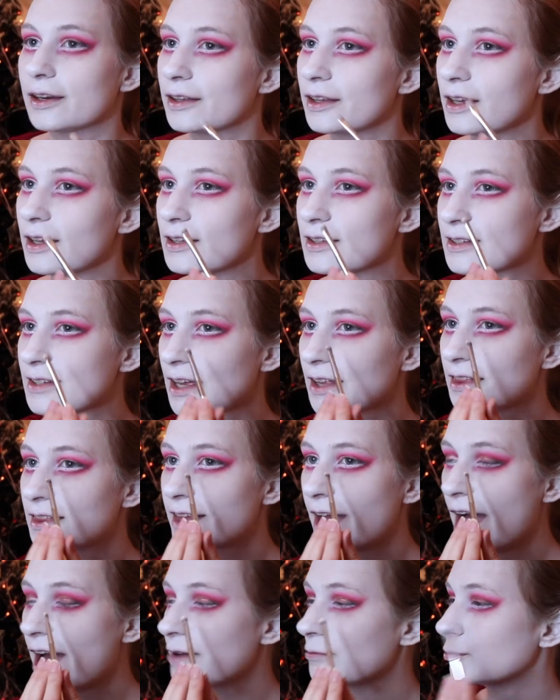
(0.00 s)
And then set
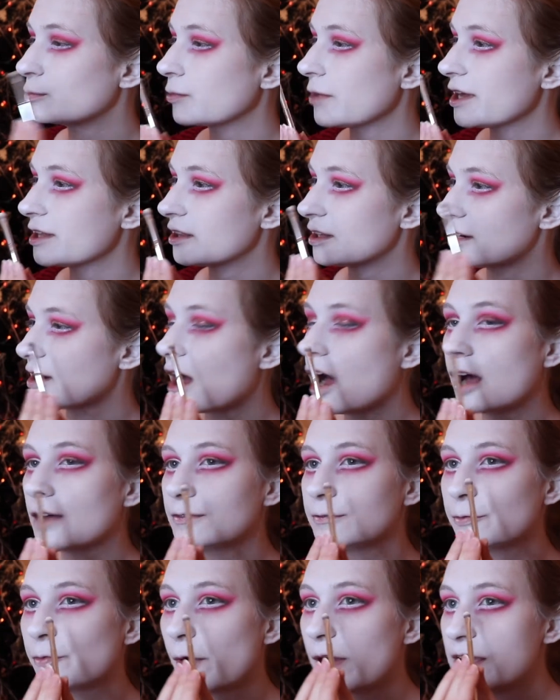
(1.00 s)
that with an
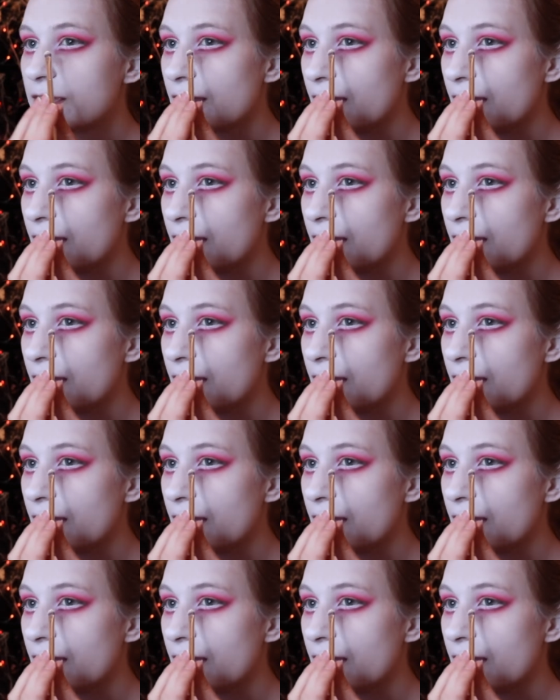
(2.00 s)
off-white